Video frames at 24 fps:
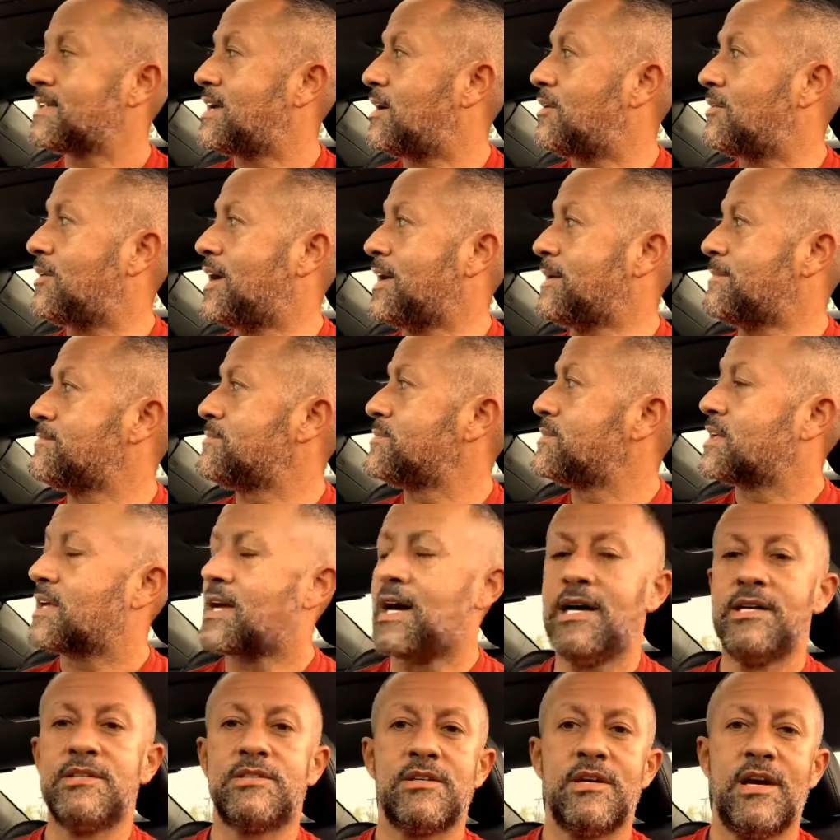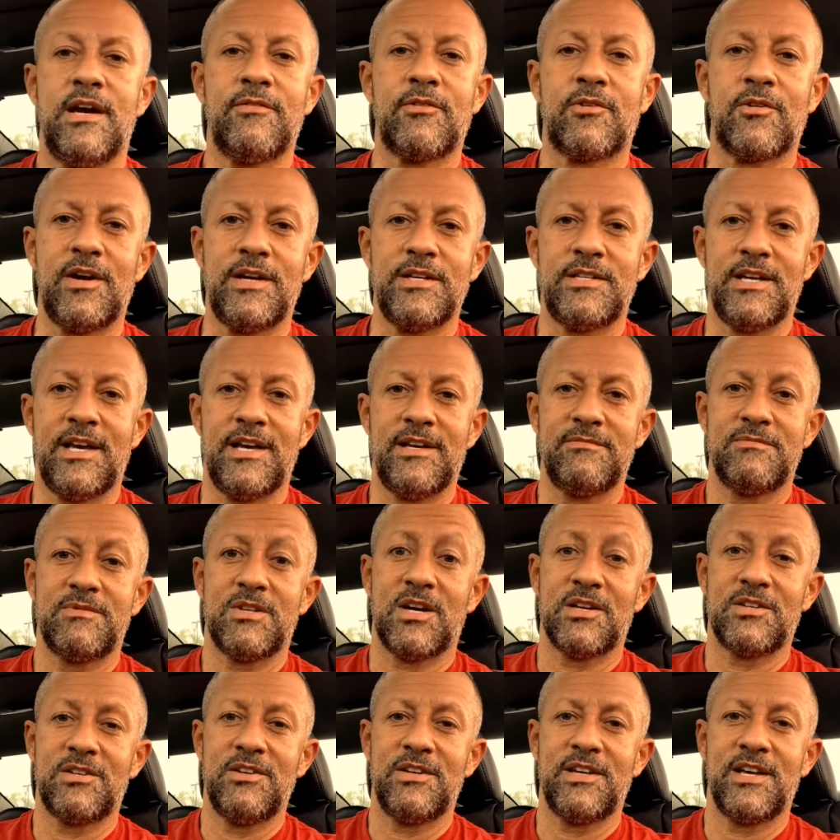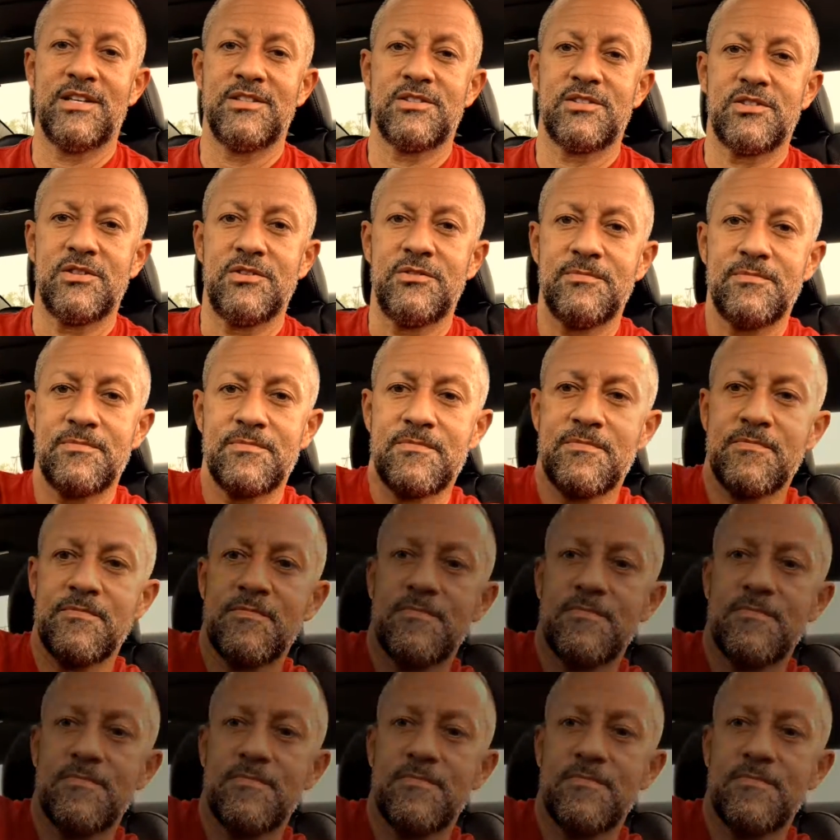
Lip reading: All right, guys, have a great day. Talk to you again soon.